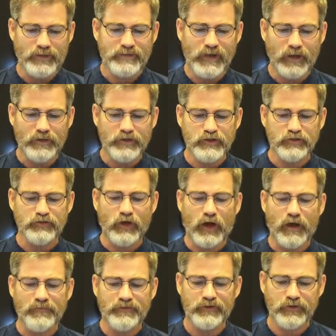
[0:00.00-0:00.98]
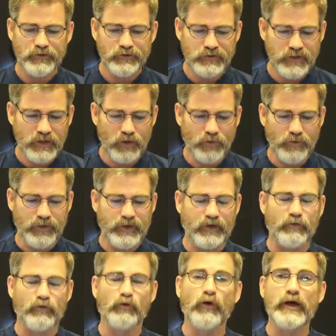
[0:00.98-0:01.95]
intelligence officers killed in
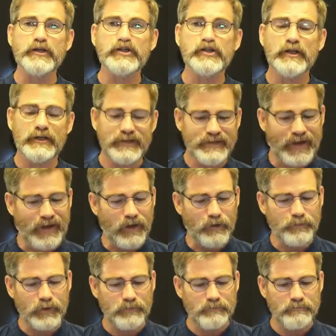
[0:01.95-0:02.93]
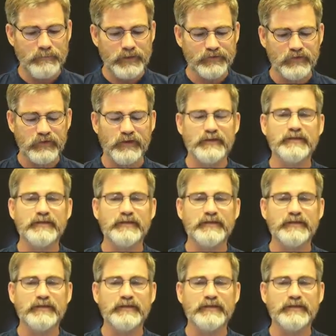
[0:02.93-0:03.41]
a Russian caliber missile